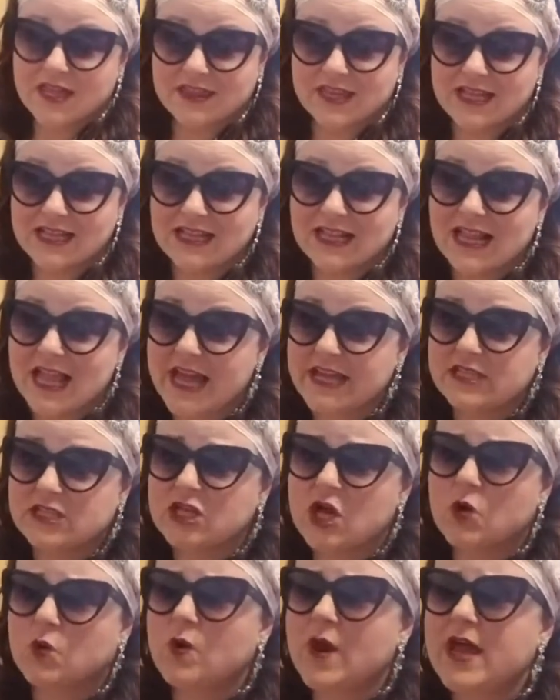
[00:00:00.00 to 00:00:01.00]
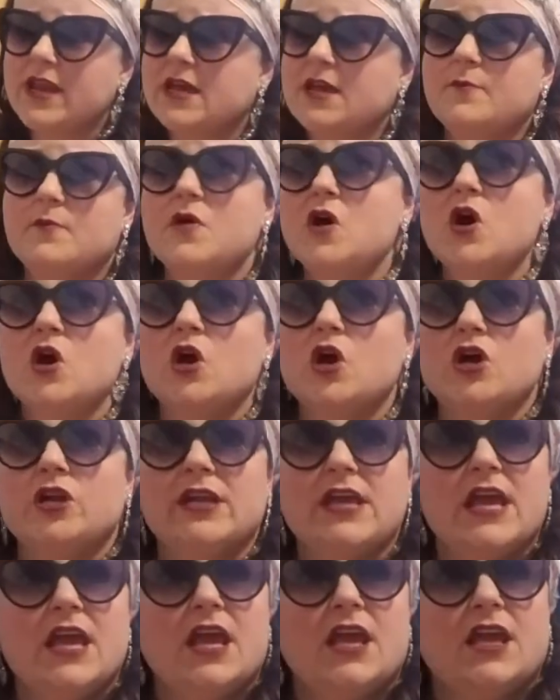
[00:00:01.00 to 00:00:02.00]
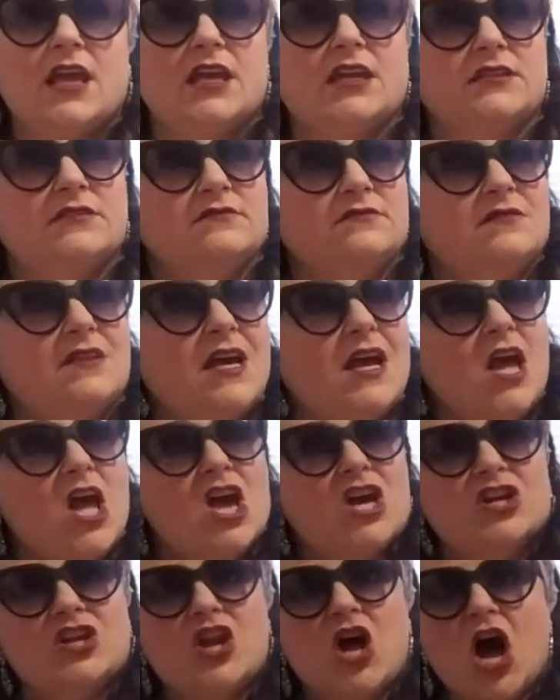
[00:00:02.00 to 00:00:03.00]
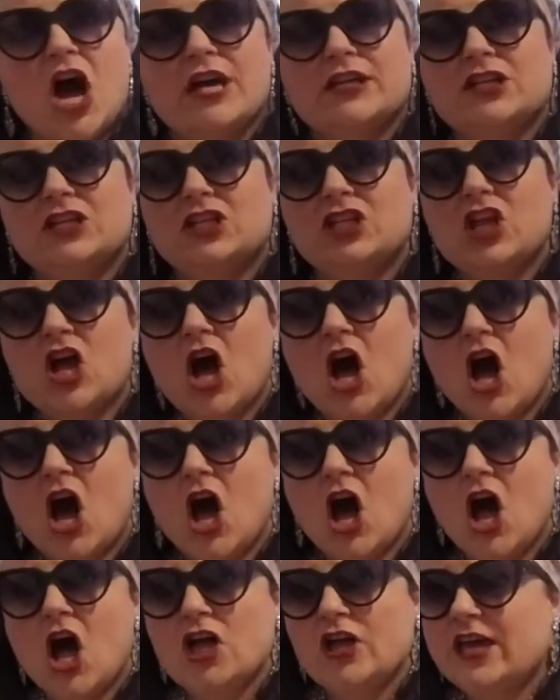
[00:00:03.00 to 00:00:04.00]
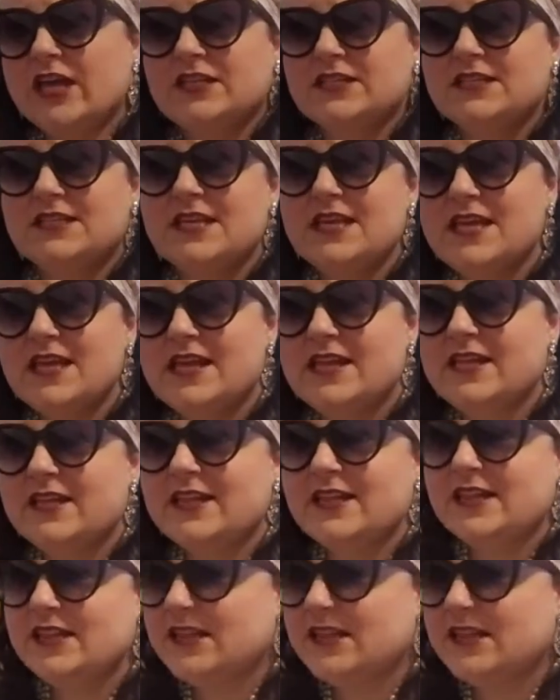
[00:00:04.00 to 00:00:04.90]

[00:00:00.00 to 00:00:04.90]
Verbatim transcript: the light's already burning, not long until